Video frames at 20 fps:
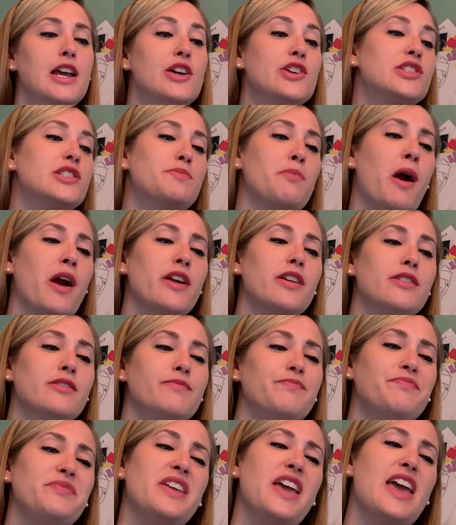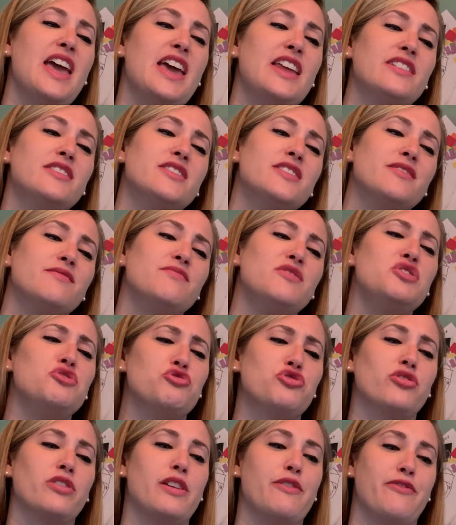Smart and
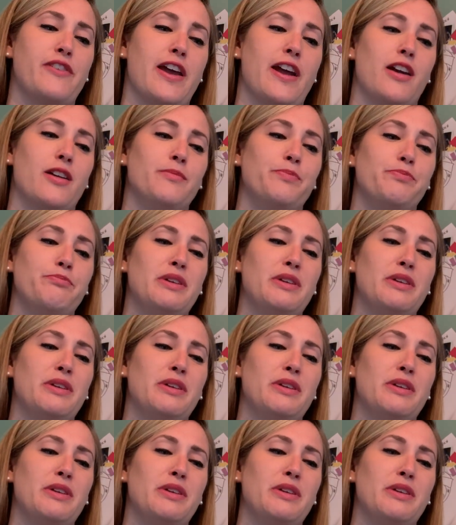usually fair,